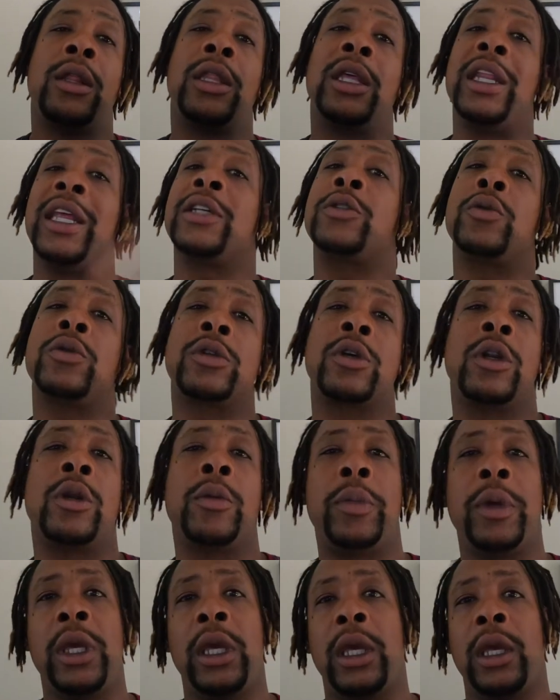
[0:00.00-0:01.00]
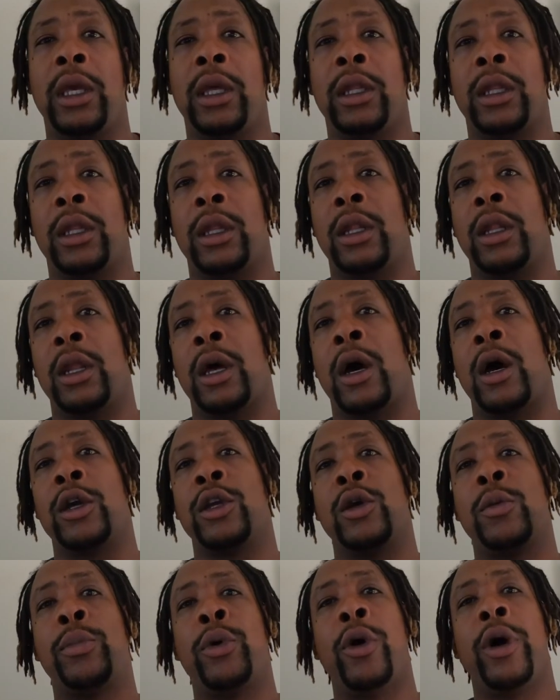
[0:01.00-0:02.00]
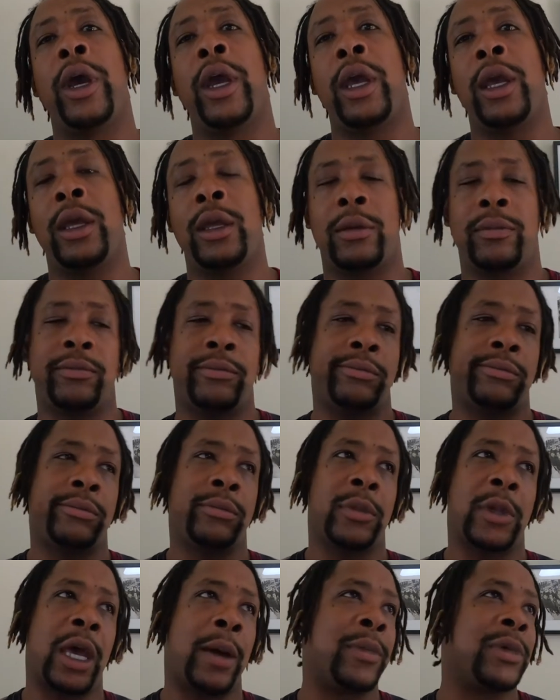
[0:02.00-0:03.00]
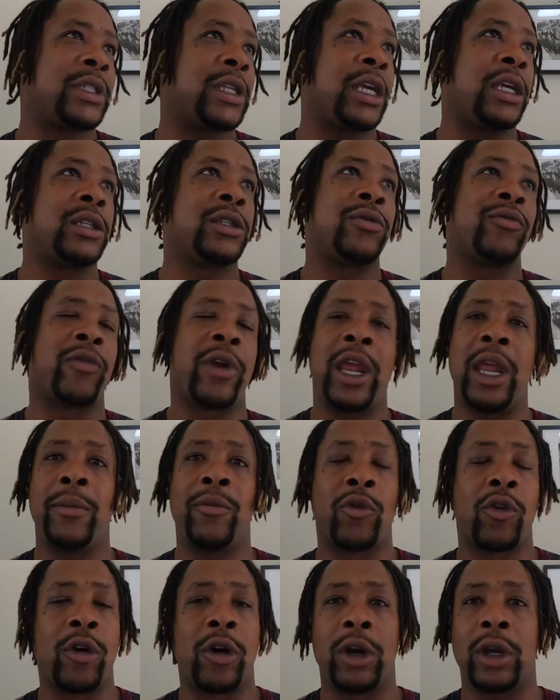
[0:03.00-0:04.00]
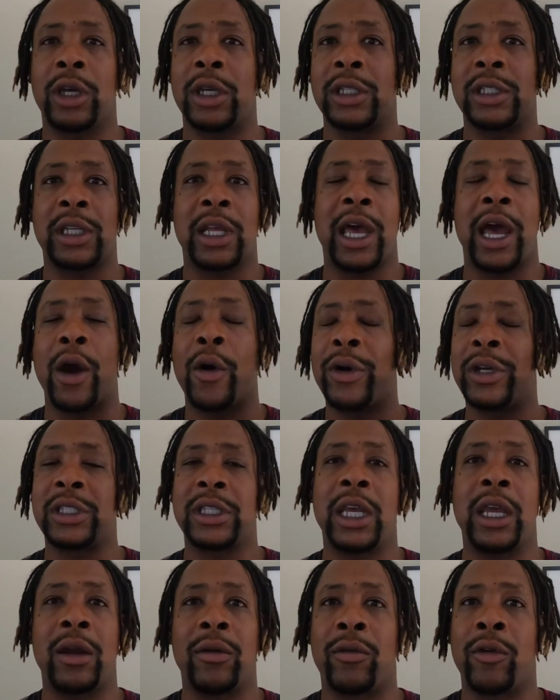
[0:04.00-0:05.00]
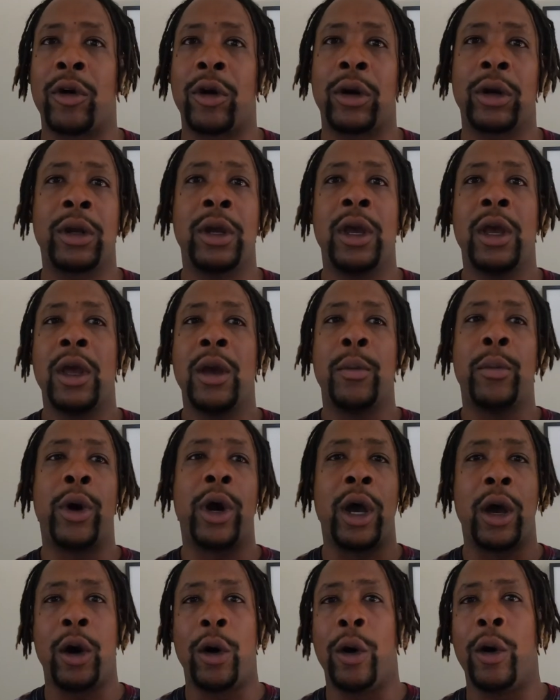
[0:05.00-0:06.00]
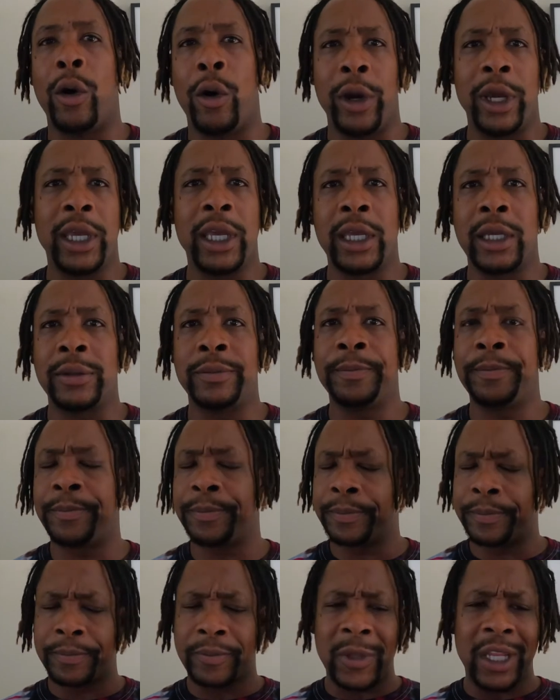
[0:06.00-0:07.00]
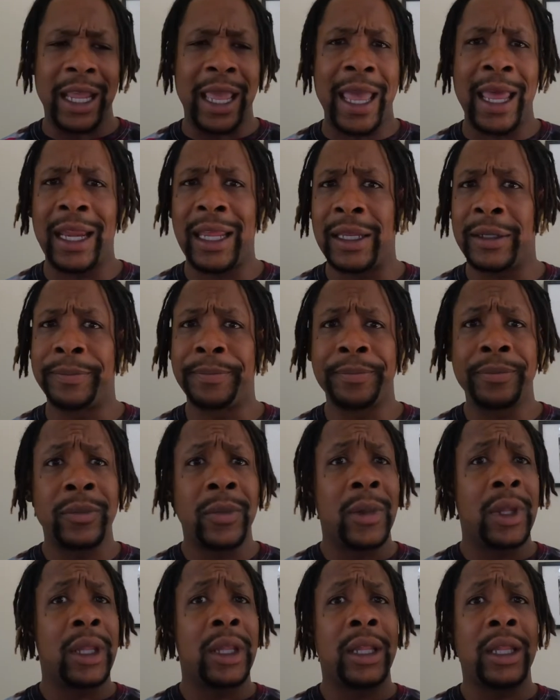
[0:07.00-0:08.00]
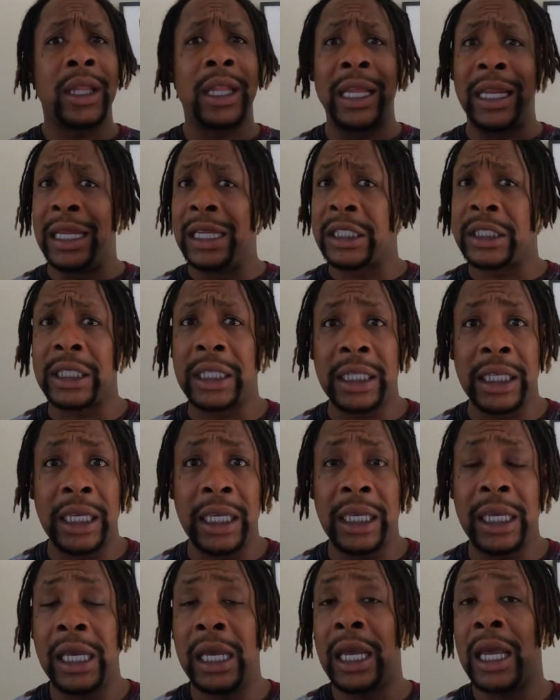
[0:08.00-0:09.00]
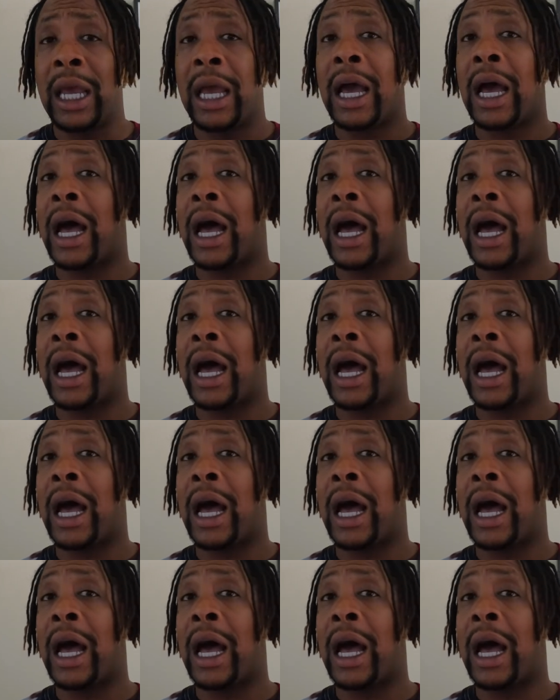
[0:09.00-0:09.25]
The next one's going to be your boy, I'm going to say his name wrong because I always say it wrong, but Eugen Enin, initially.